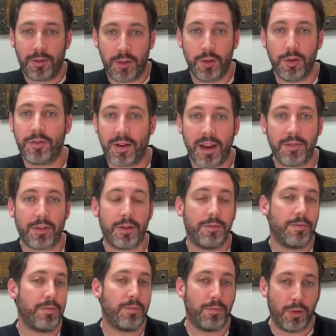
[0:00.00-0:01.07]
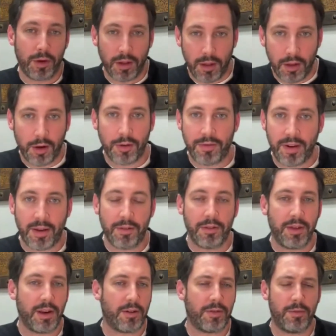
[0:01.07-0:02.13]
choose fiber. Put a lot of
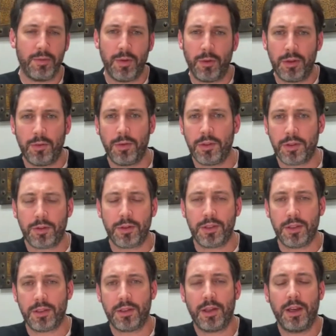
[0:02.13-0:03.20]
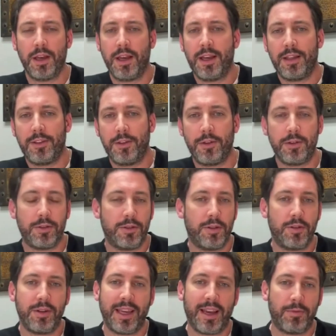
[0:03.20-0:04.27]
fiber there from multiple sources.
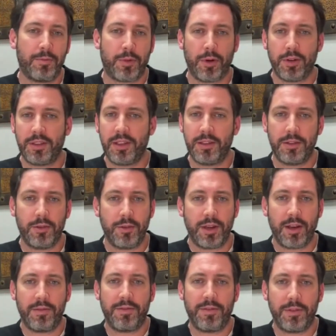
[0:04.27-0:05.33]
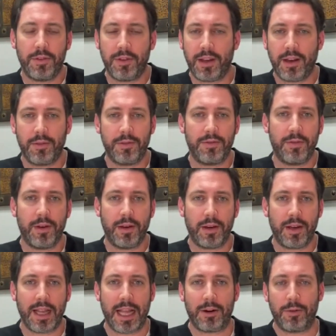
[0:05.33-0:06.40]
Don't count proteins. Don't
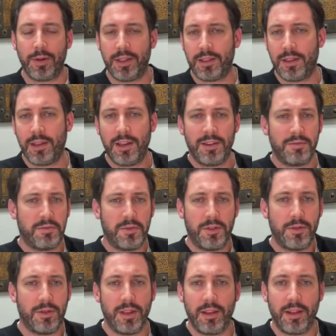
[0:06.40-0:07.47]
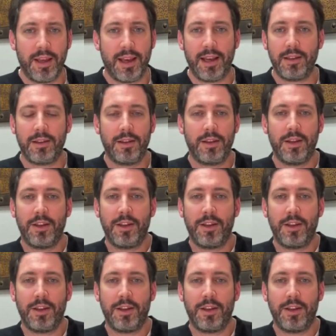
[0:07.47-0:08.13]
count calories. You don't need that.